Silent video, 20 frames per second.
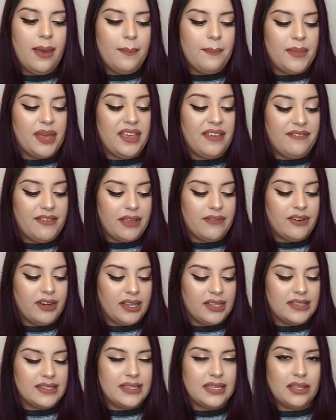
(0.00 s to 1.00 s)
my favorite
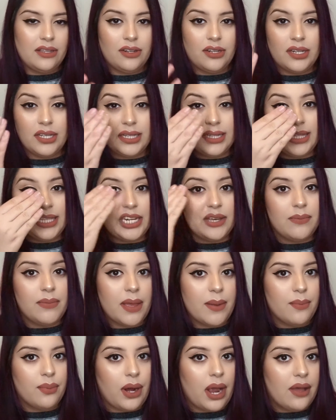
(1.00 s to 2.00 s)
concealer to clean up
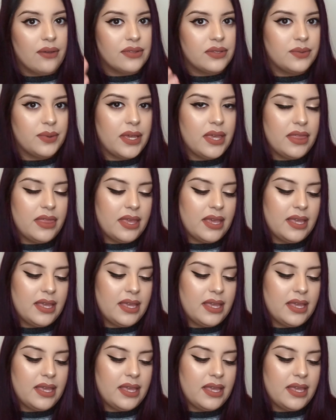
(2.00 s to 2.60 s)
my brows with,